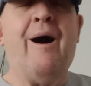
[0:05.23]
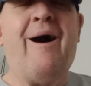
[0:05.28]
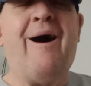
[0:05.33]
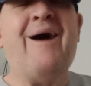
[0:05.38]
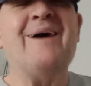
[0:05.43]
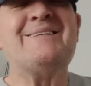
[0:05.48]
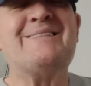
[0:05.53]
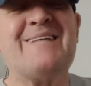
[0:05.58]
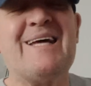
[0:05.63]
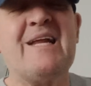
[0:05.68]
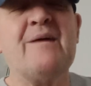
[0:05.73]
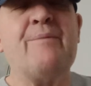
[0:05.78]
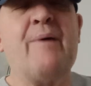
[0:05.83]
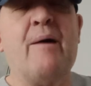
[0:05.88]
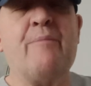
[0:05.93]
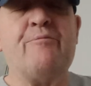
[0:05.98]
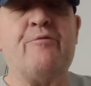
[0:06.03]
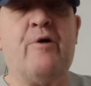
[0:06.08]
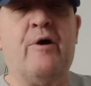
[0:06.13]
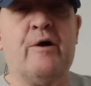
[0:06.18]
I said
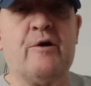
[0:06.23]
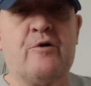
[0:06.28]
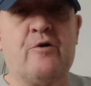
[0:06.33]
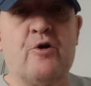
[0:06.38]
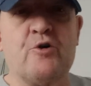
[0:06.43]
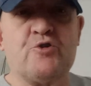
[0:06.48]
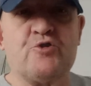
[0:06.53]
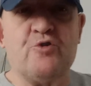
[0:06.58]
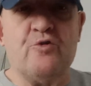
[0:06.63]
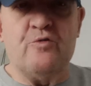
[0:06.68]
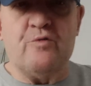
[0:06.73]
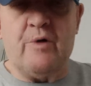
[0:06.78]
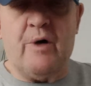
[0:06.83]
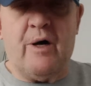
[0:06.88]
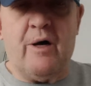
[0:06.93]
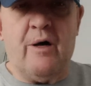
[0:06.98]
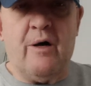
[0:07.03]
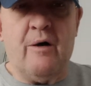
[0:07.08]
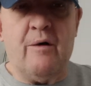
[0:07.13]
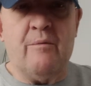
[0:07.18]
about Brian
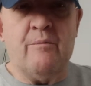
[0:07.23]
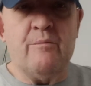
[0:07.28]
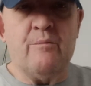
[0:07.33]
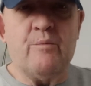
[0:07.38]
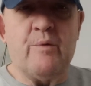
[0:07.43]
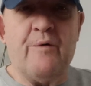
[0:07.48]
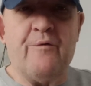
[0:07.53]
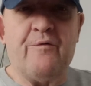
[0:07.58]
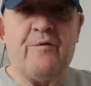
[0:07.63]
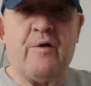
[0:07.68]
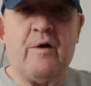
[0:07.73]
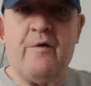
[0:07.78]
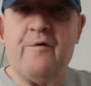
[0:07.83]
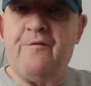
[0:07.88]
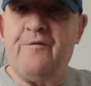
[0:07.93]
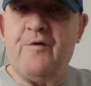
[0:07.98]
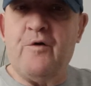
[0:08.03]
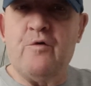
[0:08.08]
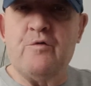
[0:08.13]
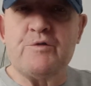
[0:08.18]
Cottrell with
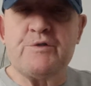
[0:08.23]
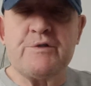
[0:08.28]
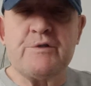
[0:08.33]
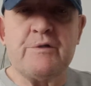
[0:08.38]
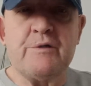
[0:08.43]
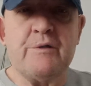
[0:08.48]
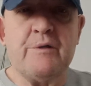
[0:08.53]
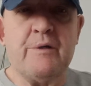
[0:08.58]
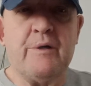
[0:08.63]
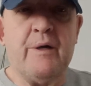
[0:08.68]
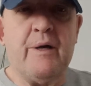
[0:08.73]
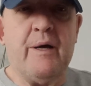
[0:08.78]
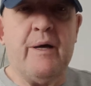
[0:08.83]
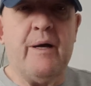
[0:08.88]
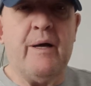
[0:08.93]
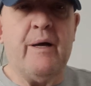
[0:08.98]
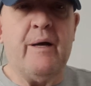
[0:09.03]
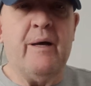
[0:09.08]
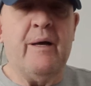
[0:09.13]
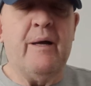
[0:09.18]
Cliff Fields
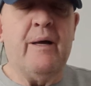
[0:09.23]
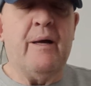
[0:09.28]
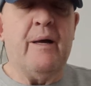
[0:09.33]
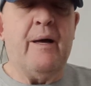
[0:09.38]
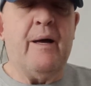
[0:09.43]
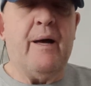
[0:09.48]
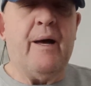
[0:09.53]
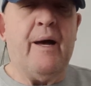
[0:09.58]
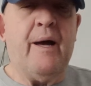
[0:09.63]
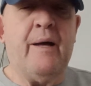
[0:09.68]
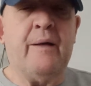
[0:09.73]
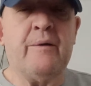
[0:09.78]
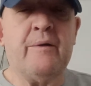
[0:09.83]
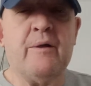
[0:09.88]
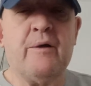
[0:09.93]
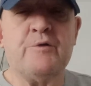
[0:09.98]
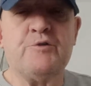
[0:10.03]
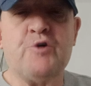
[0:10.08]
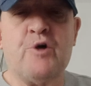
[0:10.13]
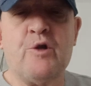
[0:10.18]

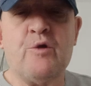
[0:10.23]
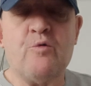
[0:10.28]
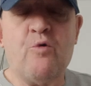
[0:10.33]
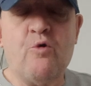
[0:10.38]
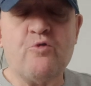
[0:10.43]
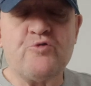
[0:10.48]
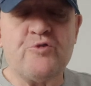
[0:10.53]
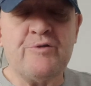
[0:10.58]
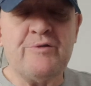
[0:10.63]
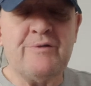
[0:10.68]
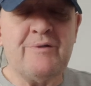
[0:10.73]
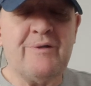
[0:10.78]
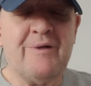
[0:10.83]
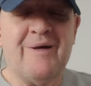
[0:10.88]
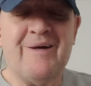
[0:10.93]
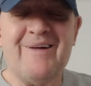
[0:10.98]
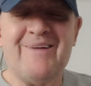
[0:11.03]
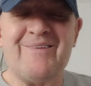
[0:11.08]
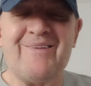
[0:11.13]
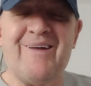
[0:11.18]
and Johnny Waldron.
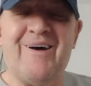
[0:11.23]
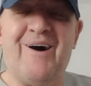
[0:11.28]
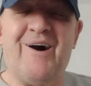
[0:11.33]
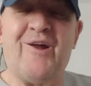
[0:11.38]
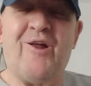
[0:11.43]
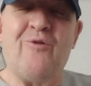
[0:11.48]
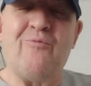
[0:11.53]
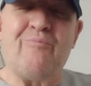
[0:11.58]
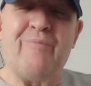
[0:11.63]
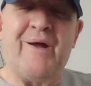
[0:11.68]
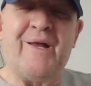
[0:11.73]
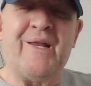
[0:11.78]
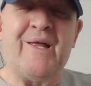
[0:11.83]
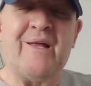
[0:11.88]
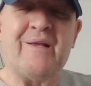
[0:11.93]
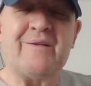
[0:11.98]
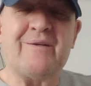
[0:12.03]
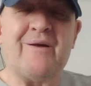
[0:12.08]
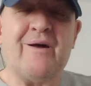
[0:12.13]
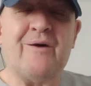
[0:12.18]
I don't mean
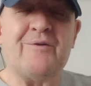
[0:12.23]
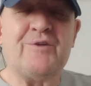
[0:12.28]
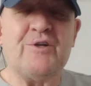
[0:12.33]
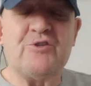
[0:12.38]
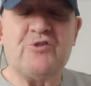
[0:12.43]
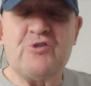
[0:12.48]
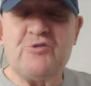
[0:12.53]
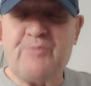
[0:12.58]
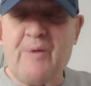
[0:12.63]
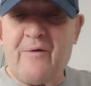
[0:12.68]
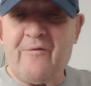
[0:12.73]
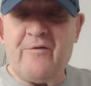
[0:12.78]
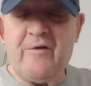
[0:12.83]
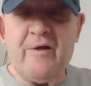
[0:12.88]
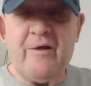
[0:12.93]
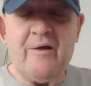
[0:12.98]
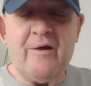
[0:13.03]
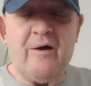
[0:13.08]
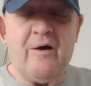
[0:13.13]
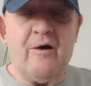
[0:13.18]
it
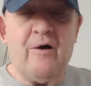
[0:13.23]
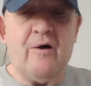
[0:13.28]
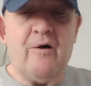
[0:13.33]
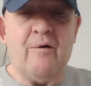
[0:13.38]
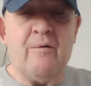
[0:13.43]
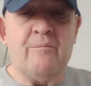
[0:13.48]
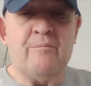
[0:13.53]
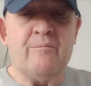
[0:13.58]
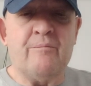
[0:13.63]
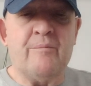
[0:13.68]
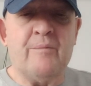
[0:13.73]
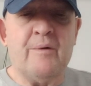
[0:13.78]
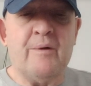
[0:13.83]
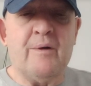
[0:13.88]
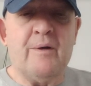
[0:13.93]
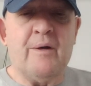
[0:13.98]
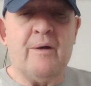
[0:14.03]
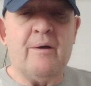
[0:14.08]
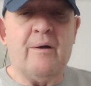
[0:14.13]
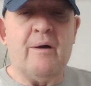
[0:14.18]
disrespectfully.
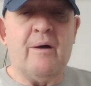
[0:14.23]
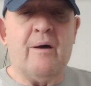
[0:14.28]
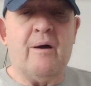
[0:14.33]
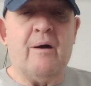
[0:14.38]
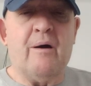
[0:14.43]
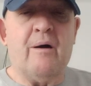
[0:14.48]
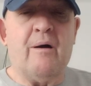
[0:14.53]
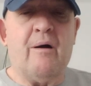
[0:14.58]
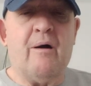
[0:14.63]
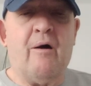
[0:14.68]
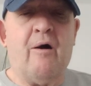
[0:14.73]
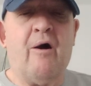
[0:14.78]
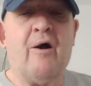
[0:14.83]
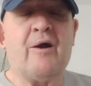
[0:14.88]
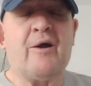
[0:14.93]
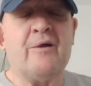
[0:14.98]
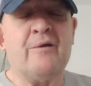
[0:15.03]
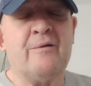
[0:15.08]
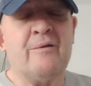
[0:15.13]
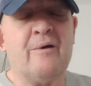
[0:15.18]
I
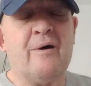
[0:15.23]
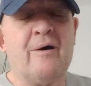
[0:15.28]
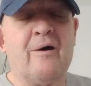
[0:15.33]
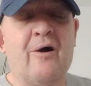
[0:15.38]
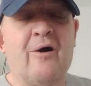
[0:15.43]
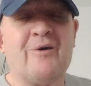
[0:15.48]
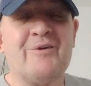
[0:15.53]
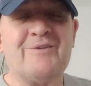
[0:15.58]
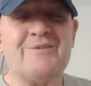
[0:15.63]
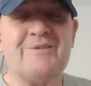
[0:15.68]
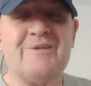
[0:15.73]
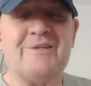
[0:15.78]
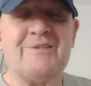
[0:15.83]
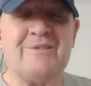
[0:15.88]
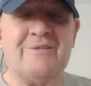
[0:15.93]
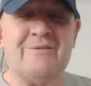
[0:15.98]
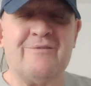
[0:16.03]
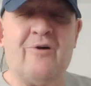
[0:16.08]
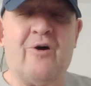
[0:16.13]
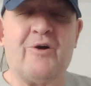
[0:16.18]

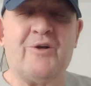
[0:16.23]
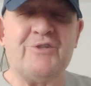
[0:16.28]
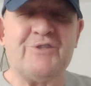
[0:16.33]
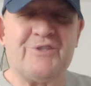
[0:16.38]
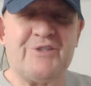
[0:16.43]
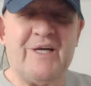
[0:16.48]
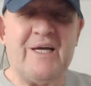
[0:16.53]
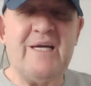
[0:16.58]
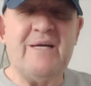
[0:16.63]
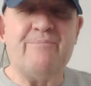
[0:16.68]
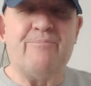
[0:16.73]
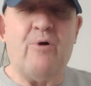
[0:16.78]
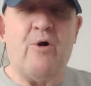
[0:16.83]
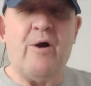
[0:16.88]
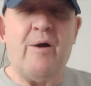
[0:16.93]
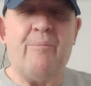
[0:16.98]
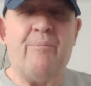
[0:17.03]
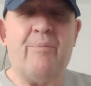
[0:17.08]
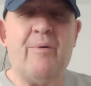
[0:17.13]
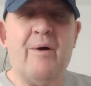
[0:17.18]
can see
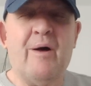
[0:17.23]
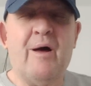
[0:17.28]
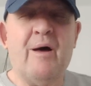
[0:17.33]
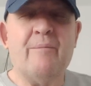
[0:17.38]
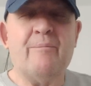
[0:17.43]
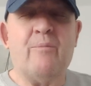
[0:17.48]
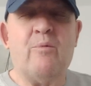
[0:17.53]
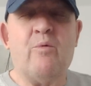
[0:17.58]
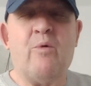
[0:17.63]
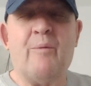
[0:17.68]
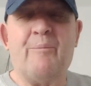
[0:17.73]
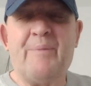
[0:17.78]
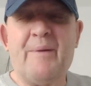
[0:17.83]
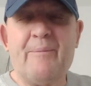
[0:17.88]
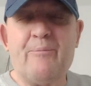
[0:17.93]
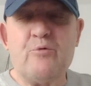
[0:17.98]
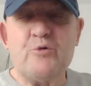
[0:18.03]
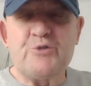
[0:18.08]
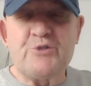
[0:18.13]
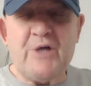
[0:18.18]
by what
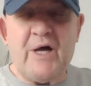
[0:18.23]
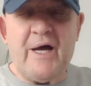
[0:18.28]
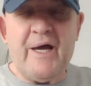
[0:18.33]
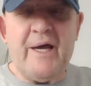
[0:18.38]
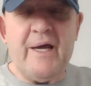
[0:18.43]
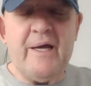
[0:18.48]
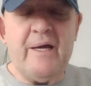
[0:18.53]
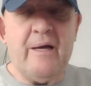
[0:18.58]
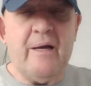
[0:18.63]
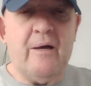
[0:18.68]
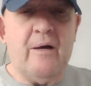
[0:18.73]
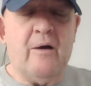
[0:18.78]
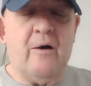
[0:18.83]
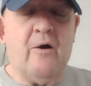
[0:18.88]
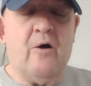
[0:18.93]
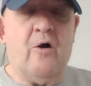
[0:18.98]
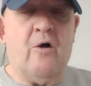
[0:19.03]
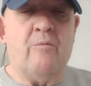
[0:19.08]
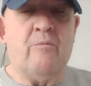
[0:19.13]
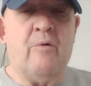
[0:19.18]
people say
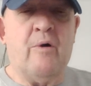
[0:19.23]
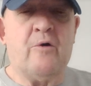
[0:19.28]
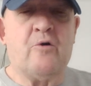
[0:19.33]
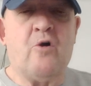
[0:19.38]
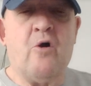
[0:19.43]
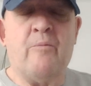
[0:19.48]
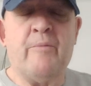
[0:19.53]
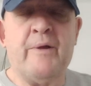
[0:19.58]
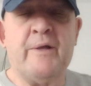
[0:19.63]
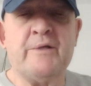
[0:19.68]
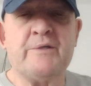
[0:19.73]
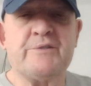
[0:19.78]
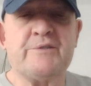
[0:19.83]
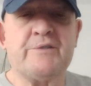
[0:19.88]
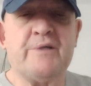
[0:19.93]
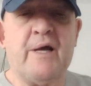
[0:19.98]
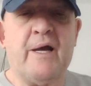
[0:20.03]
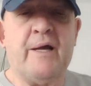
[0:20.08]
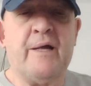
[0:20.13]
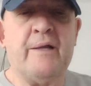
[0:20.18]
on my
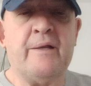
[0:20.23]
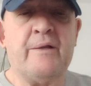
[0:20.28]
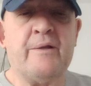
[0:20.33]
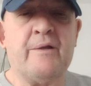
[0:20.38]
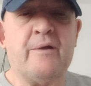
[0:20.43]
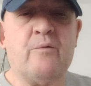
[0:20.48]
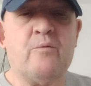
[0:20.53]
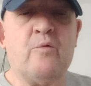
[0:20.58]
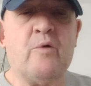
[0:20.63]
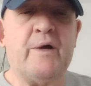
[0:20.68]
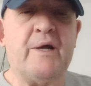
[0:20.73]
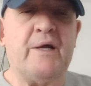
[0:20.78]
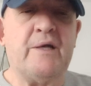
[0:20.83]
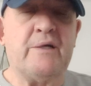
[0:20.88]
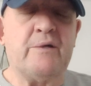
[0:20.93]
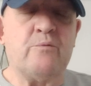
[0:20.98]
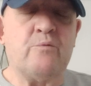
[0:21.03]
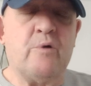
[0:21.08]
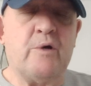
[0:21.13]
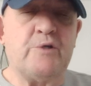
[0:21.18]
comments and what
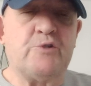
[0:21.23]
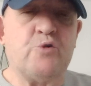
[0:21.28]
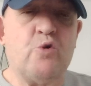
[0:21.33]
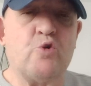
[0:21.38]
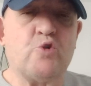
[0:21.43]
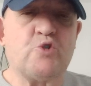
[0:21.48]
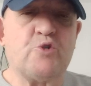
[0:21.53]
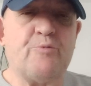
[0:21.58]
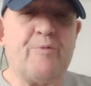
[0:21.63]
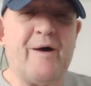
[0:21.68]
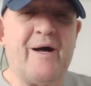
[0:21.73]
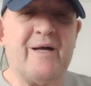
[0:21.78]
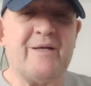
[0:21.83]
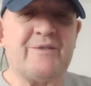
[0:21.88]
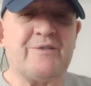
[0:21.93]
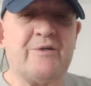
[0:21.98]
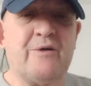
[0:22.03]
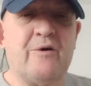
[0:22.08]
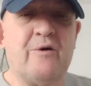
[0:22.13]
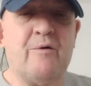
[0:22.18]
he talks
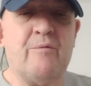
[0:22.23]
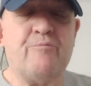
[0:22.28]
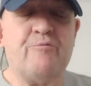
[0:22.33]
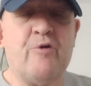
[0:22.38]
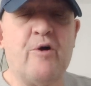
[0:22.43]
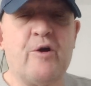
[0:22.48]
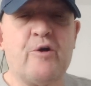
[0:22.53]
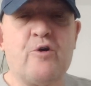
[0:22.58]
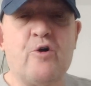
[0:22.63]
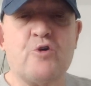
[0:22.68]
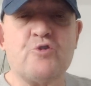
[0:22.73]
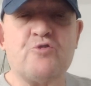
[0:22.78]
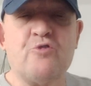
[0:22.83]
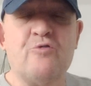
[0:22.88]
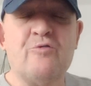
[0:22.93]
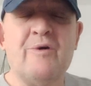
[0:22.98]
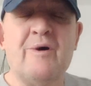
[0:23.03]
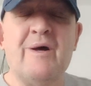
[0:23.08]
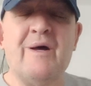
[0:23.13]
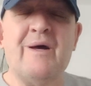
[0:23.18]
about Brian
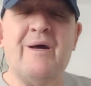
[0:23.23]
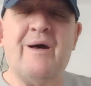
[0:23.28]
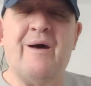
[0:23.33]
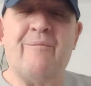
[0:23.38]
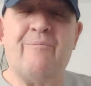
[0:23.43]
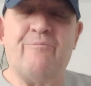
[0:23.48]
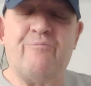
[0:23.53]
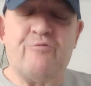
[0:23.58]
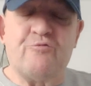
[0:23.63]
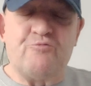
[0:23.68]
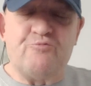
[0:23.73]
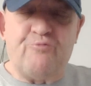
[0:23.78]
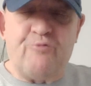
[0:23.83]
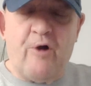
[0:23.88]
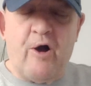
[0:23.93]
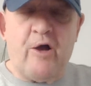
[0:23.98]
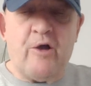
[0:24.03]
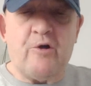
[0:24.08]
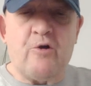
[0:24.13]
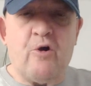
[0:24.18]
Cottrell.
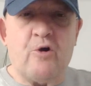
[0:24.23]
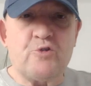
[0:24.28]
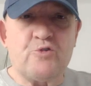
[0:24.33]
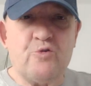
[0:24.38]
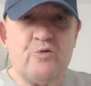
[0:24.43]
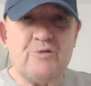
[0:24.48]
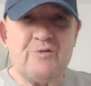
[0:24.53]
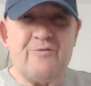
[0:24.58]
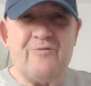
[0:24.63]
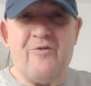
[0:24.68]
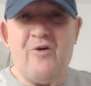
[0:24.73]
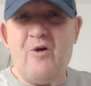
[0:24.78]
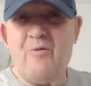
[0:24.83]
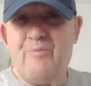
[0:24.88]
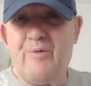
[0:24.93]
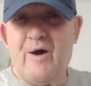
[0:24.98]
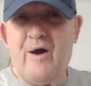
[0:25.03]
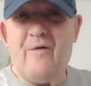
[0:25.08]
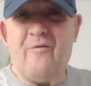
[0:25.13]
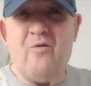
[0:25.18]
Brian Cottrell is a very
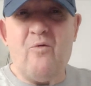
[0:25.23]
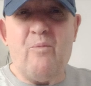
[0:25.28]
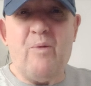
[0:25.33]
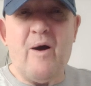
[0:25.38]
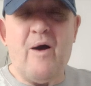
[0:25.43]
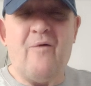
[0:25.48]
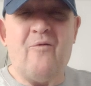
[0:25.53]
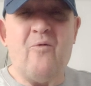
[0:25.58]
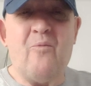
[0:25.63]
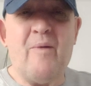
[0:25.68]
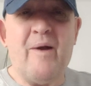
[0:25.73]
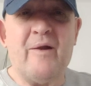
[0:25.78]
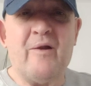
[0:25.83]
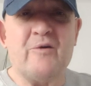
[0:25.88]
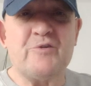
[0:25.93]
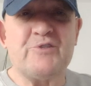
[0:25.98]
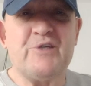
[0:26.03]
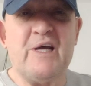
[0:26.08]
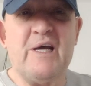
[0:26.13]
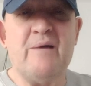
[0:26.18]
powerful man.
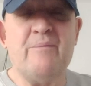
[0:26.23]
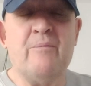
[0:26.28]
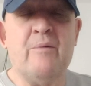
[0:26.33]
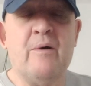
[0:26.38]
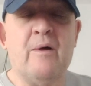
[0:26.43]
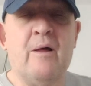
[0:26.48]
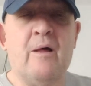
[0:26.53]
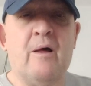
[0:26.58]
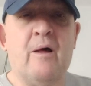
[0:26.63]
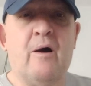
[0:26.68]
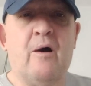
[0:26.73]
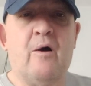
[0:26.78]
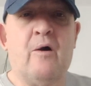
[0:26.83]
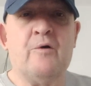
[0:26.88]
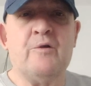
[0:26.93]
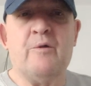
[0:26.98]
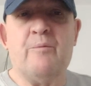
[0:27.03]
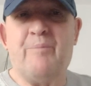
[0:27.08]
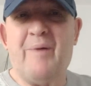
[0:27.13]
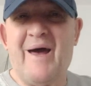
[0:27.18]
I see him
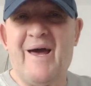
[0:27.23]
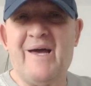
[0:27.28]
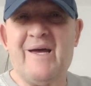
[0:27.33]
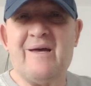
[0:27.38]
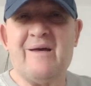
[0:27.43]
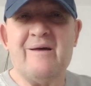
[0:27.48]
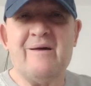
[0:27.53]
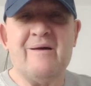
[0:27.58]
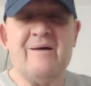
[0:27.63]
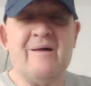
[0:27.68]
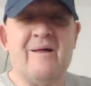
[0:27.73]
on the bag.